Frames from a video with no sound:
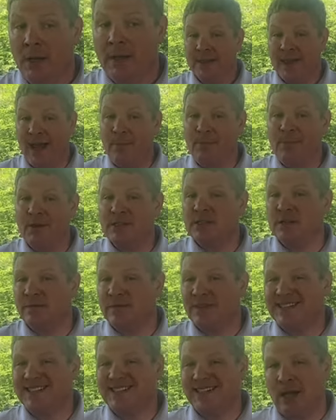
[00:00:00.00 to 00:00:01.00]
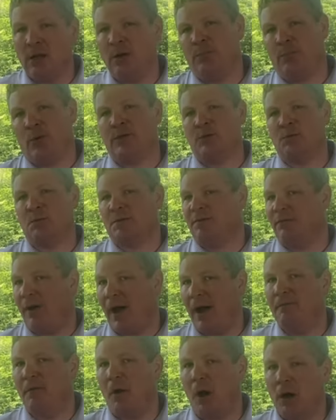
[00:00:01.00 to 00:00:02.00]
that means if the selling price was
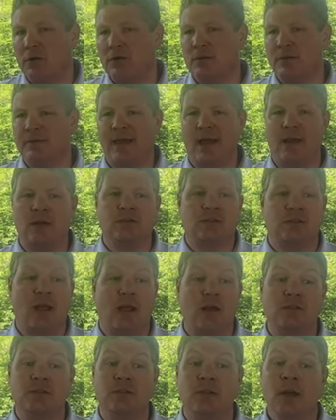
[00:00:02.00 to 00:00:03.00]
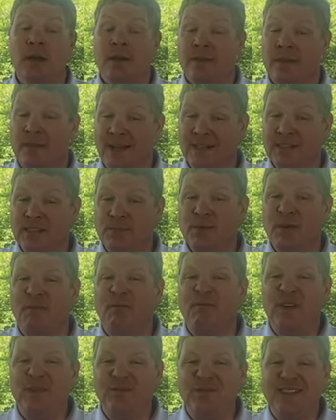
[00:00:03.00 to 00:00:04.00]
$500,000, and that's up to
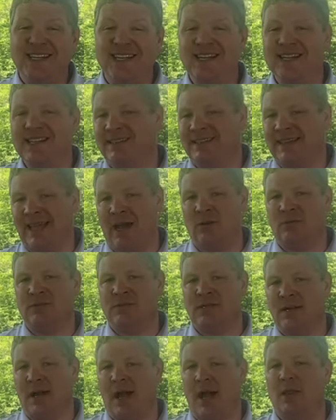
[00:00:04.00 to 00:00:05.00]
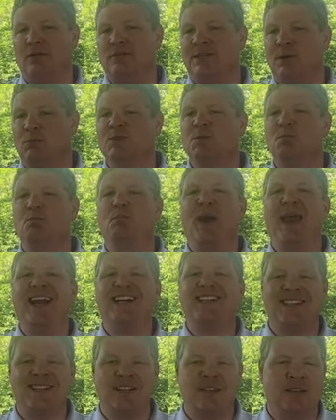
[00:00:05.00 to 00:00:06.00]
$15,000 that was
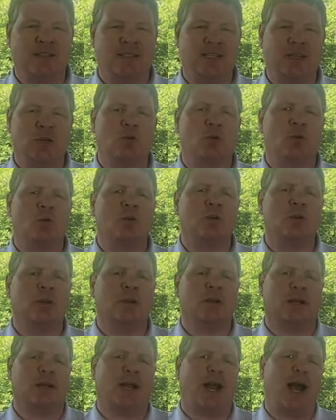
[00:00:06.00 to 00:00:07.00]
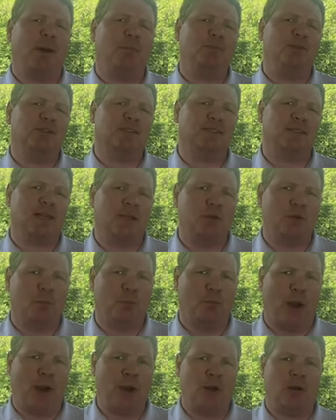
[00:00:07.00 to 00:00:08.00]
baked into the deal in order to compensate your
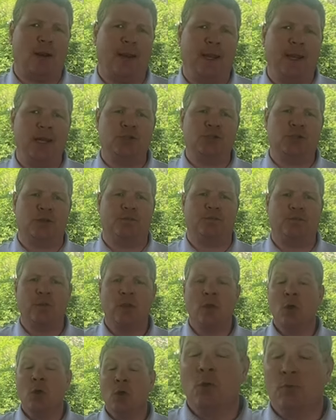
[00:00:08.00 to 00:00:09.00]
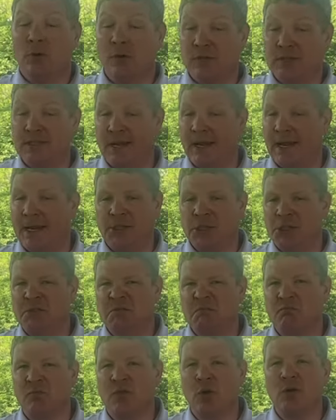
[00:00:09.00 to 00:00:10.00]
buyer agent. Real estate agents,
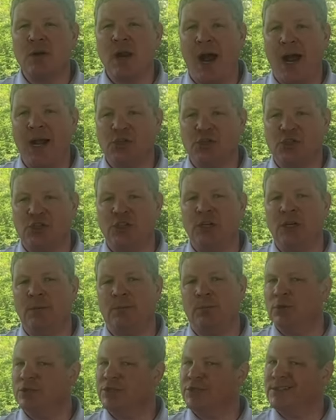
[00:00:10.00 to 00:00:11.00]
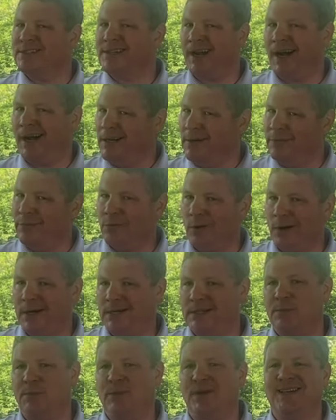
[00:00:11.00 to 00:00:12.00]
they're not cheap, which is kind of
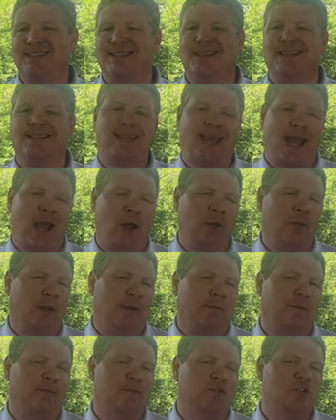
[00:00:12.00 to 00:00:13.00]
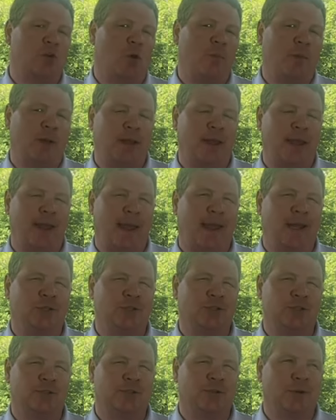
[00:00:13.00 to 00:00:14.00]
crazy because the talent level of so many
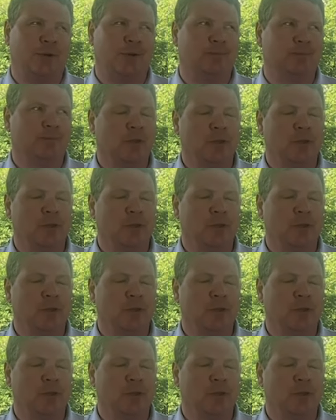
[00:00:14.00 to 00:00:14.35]
agents are,